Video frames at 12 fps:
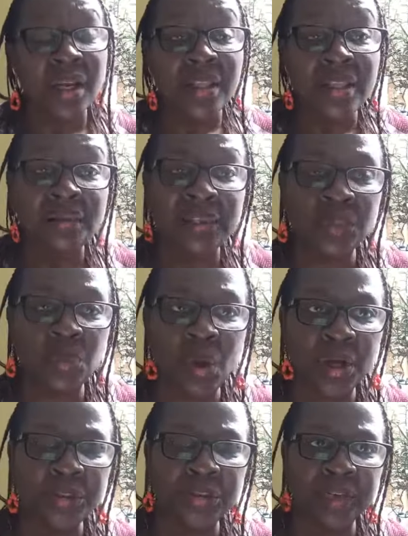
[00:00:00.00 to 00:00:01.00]
There is
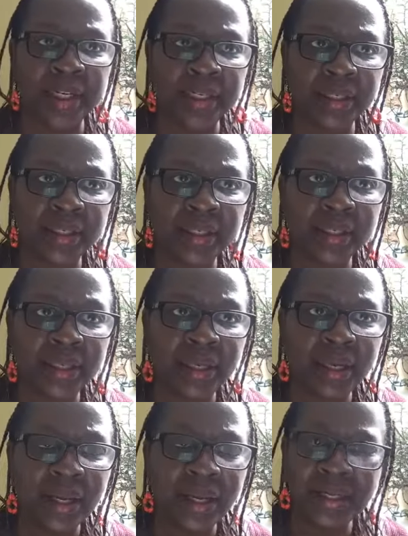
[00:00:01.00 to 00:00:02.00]
wondering
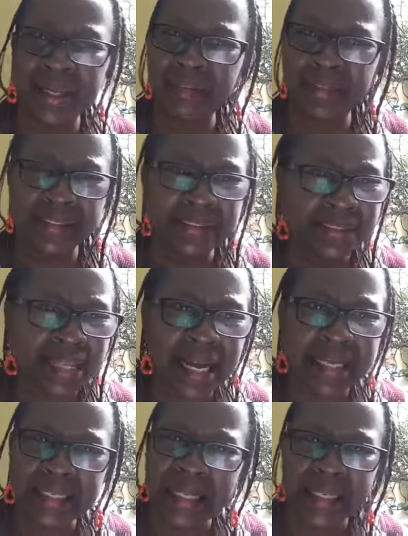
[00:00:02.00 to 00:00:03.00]
and there is
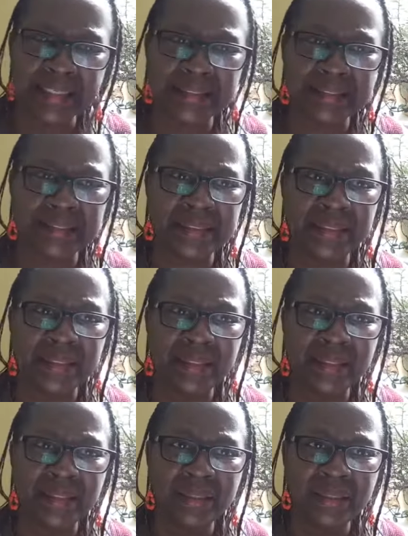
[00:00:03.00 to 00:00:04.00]
sadness
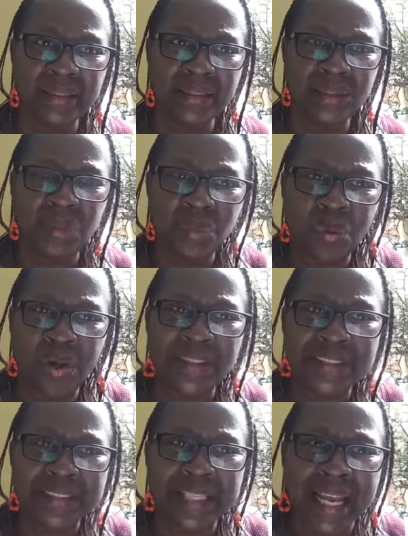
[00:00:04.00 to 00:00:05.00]

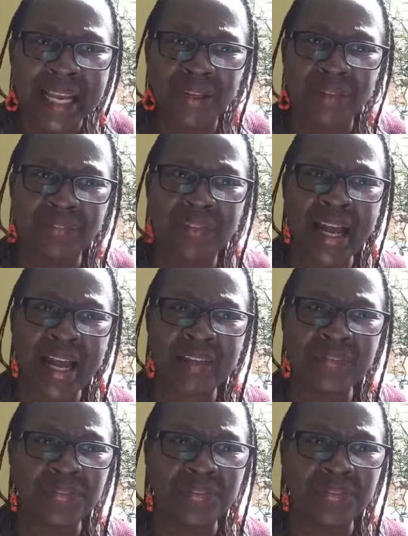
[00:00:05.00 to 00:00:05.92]
towards the end of life.